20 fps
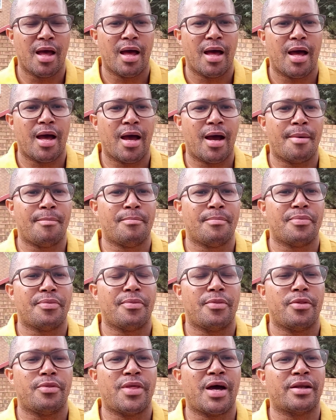
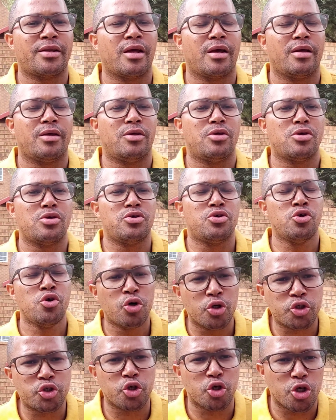that
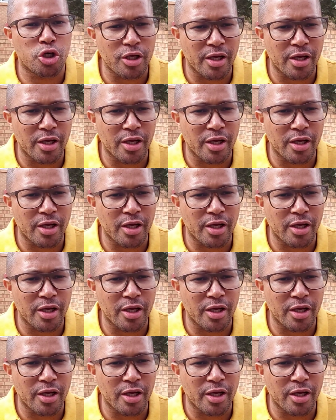you should